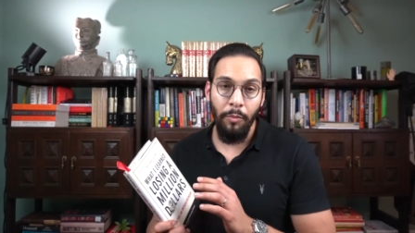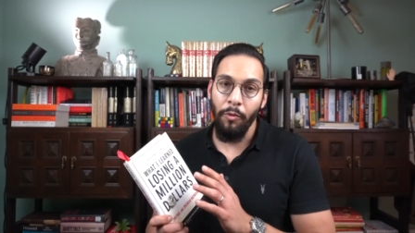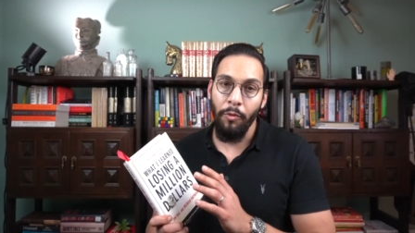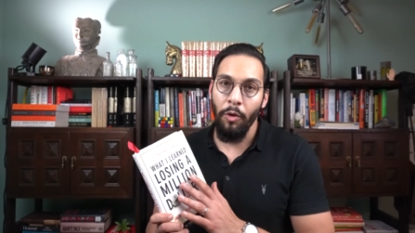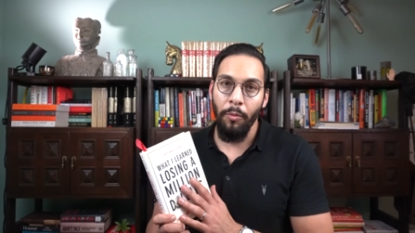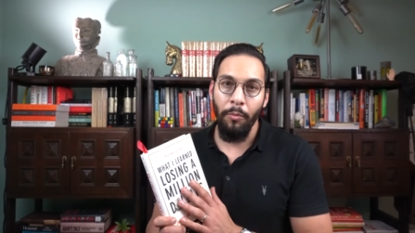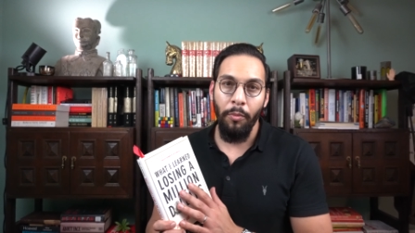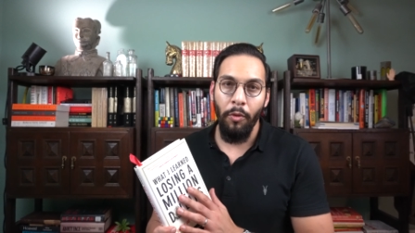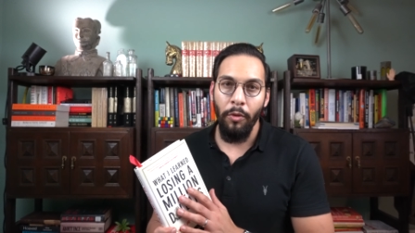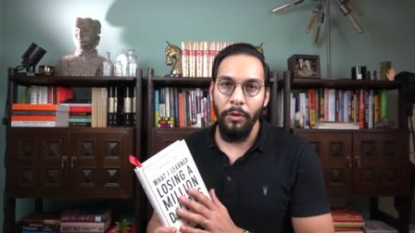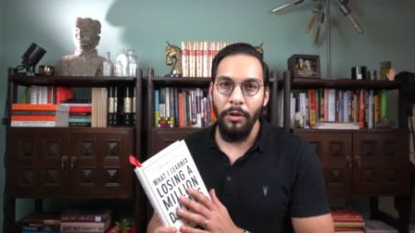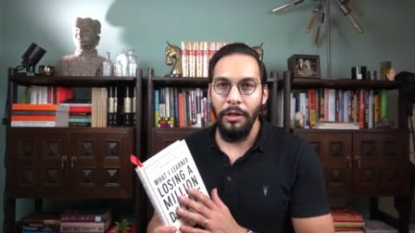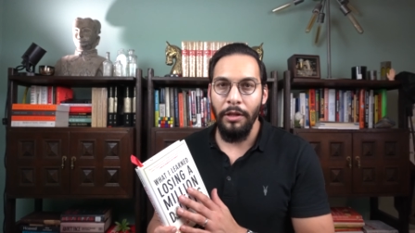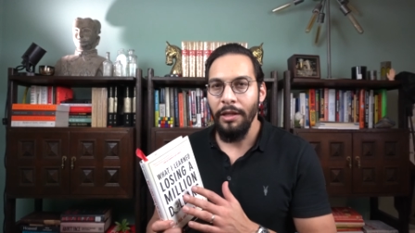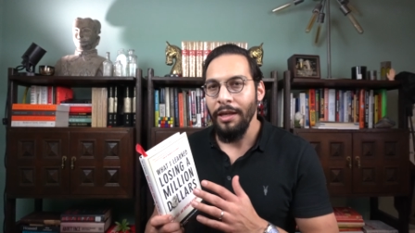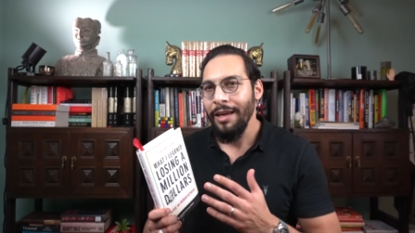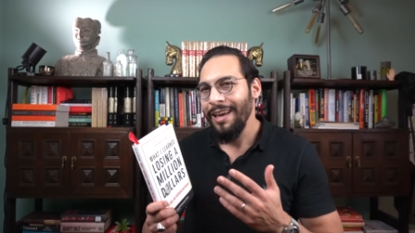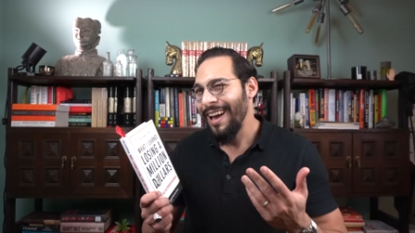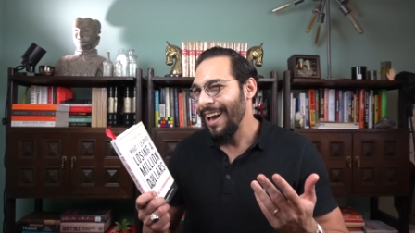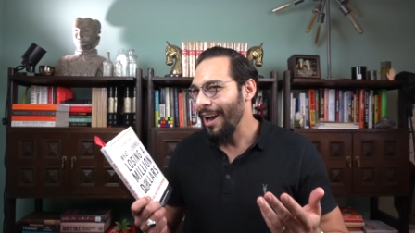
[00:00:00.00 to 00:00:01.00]
More
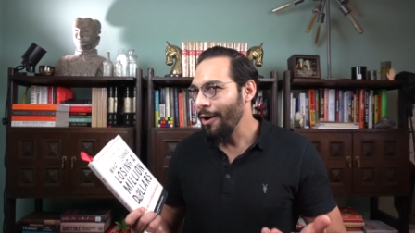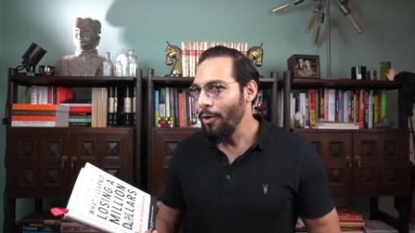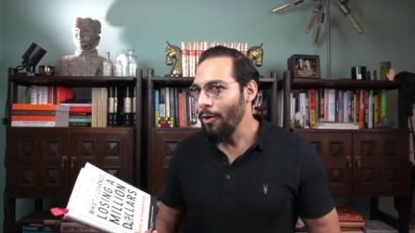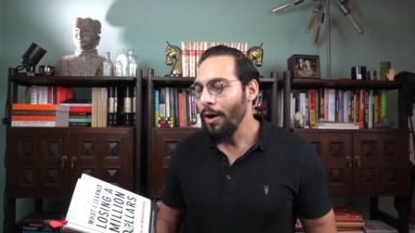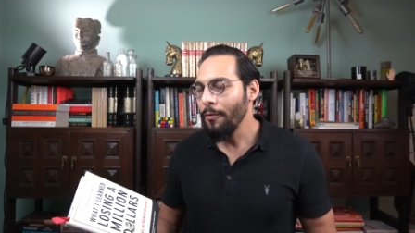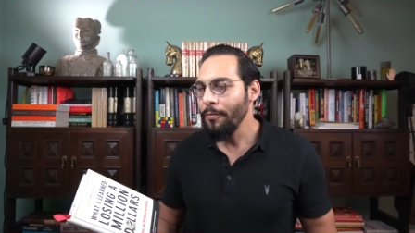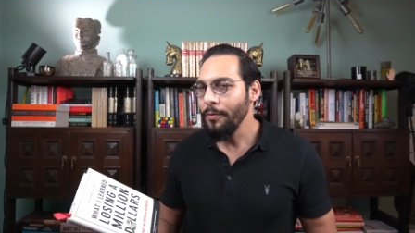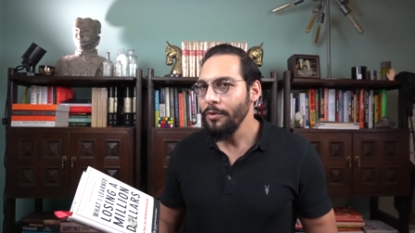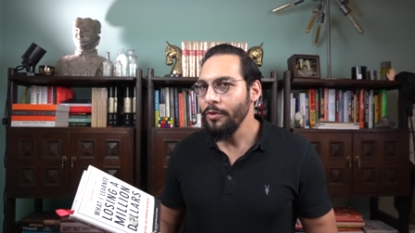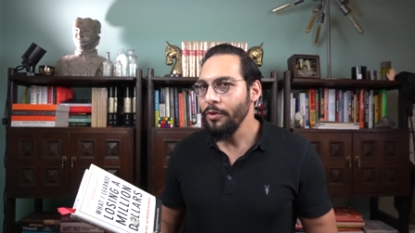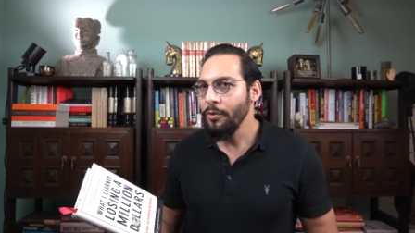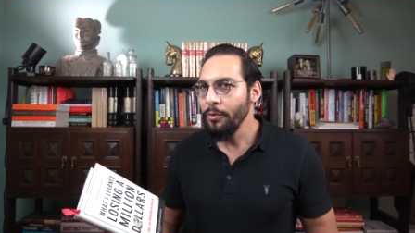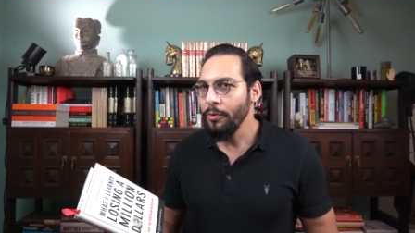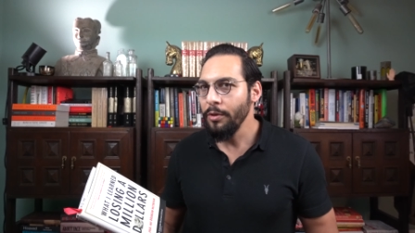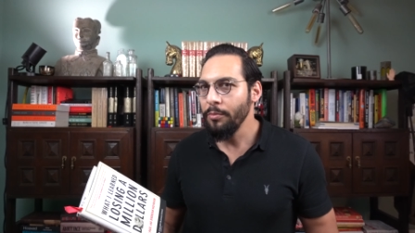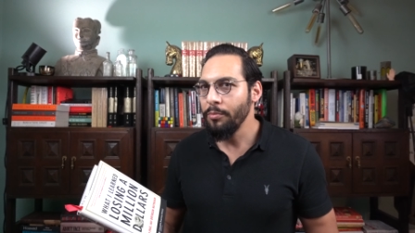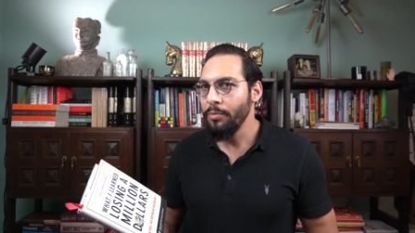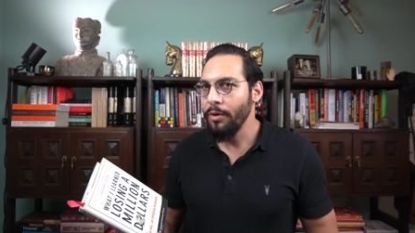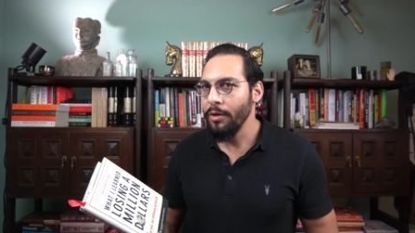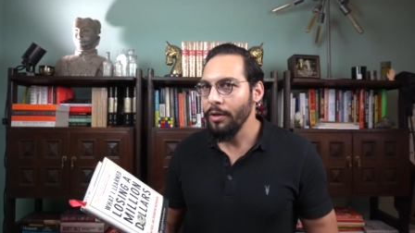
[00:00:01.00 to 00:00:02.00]
importantly, how often do you read
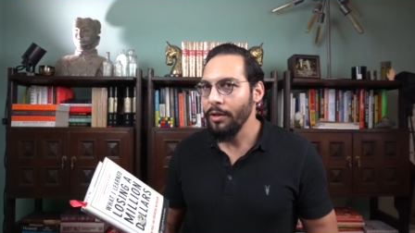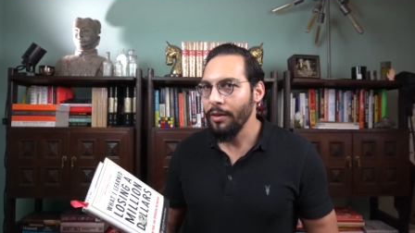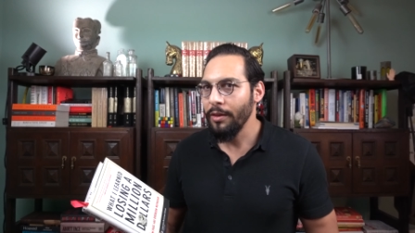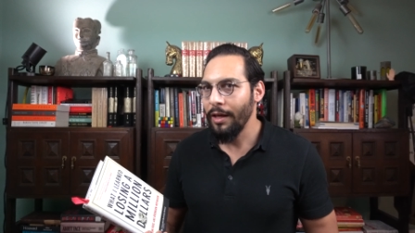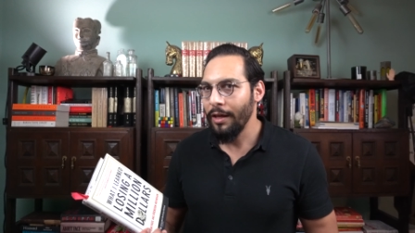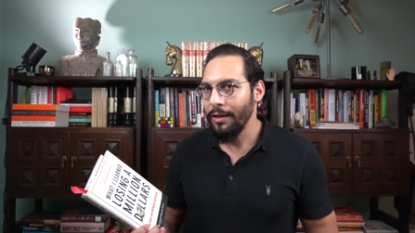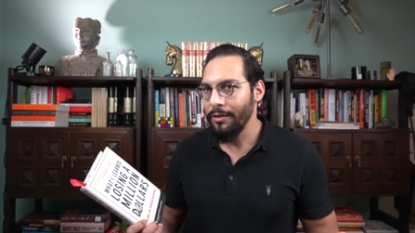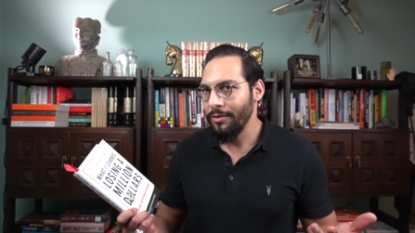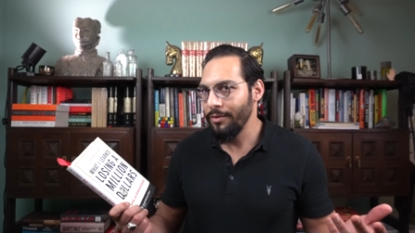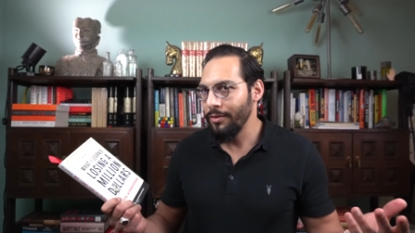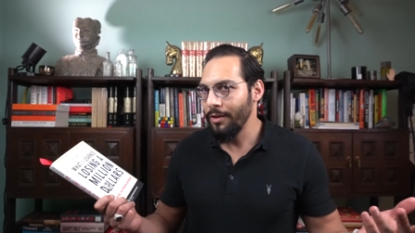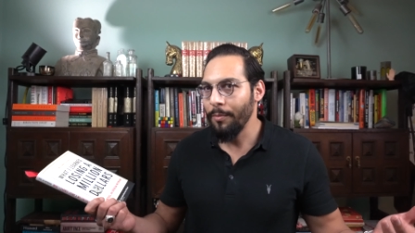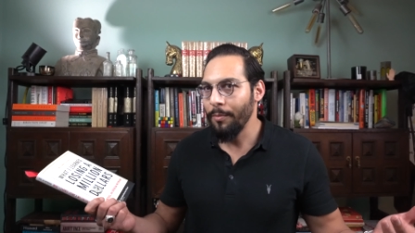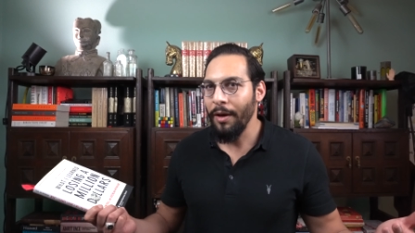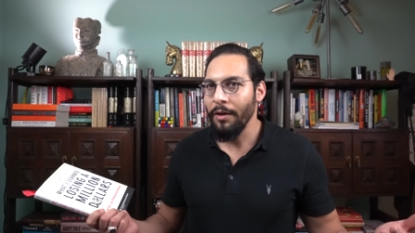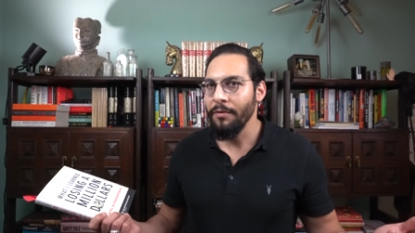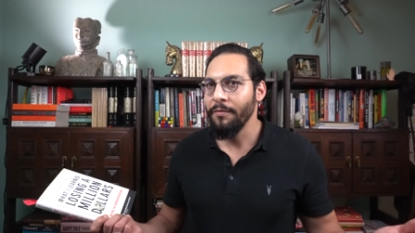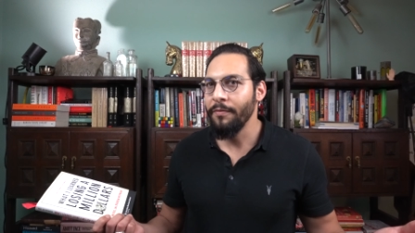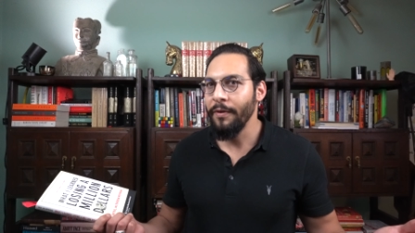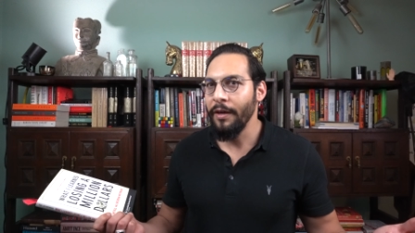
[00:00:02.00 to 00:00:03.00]
a book that's
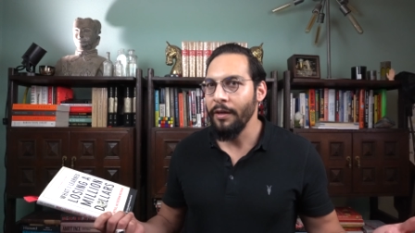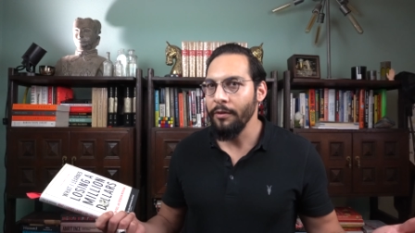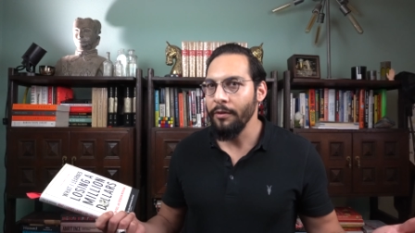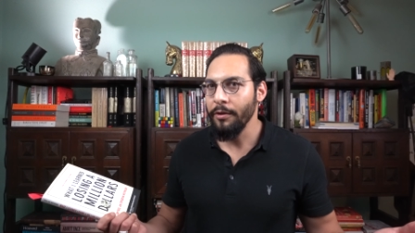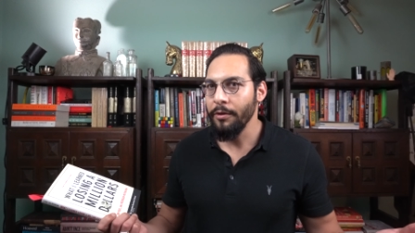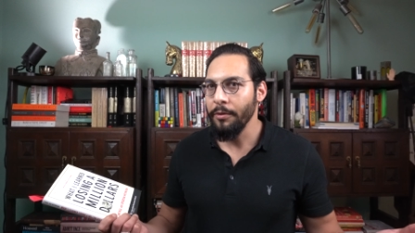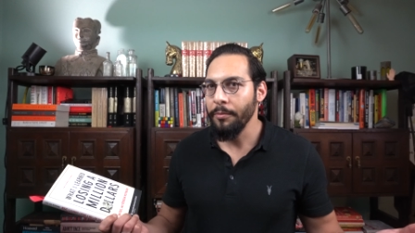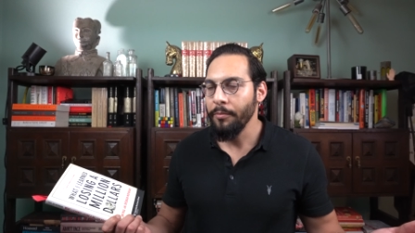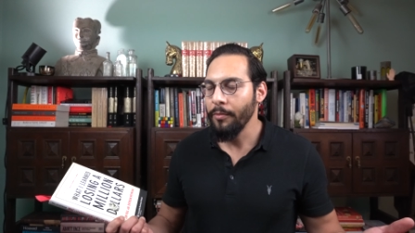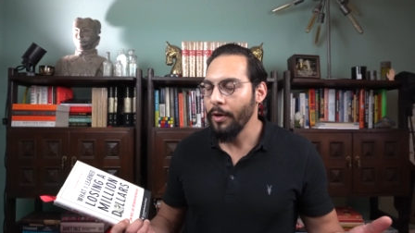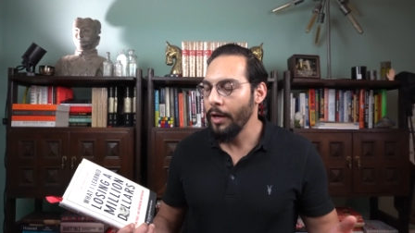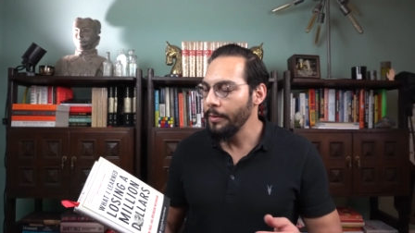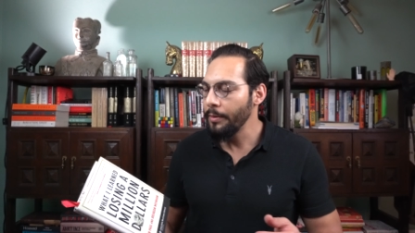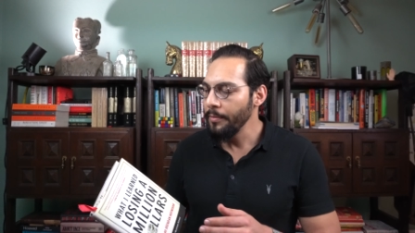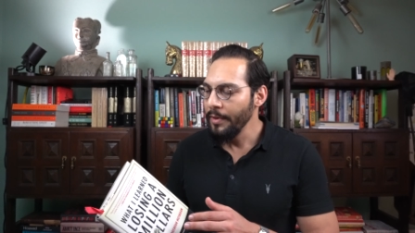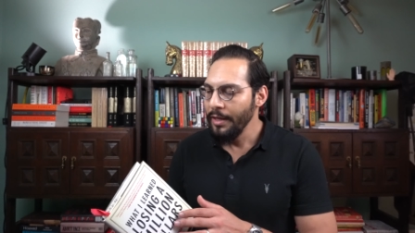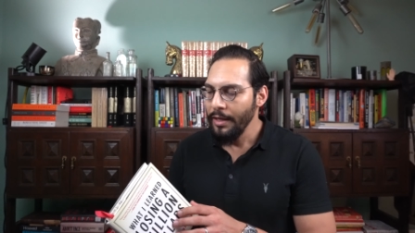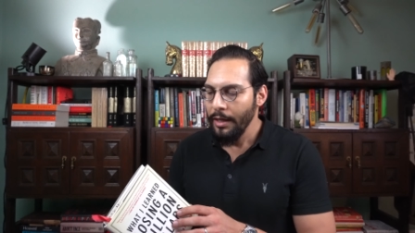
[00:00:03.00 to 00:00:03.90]
about failure? Right?